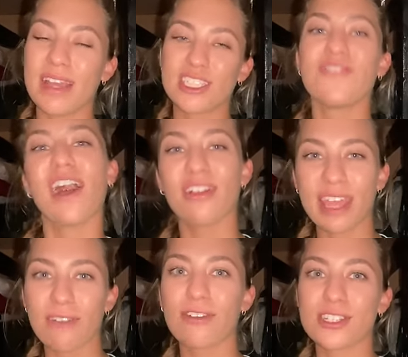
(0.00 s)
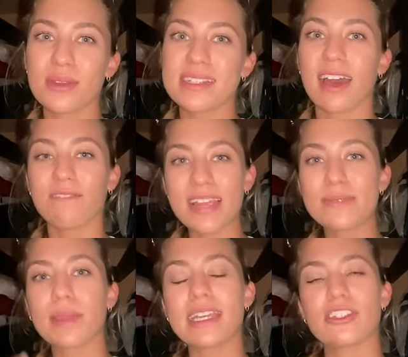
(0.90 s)
Make sure you follow Gale Force Twins on
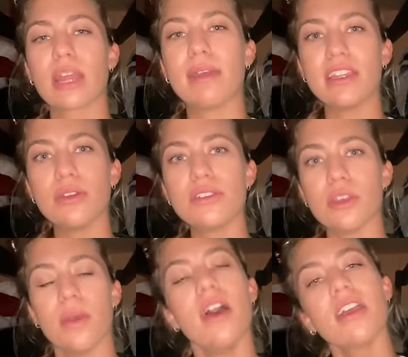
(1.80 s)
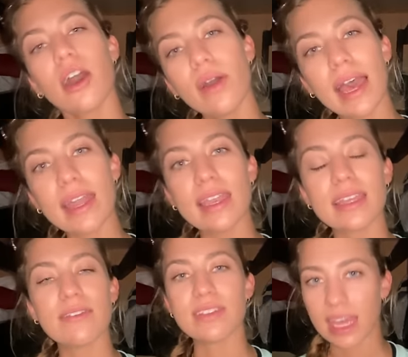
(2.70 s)
Facebook, Instagram, and YouTube. Go ahead
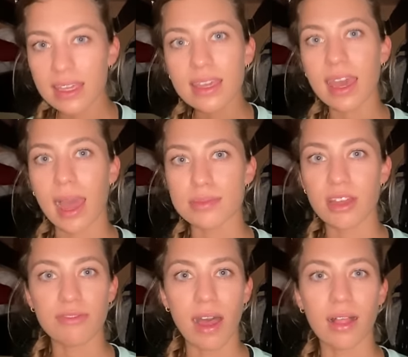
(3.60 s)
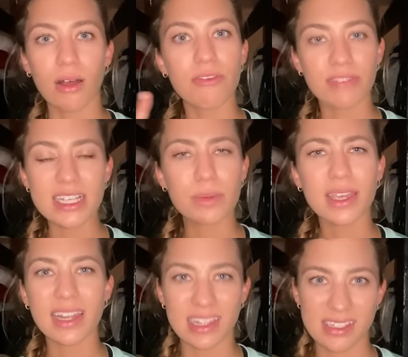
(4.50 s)
and give Yankee Caps a follow,
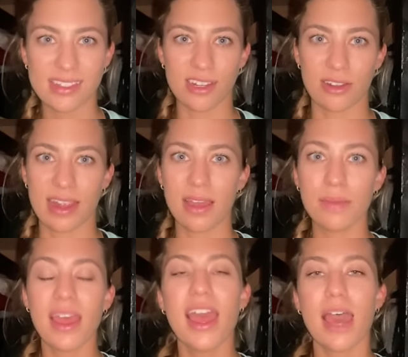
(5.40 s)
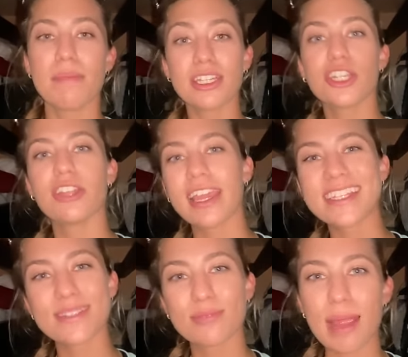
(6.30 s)
Facebook and Instagram, and make sure you
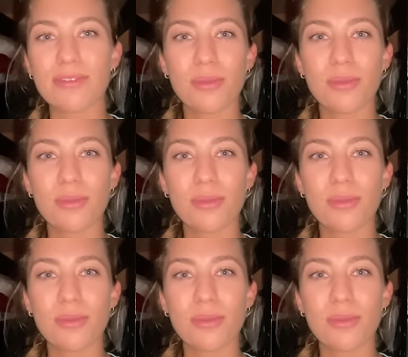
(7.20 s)
like and subscribe for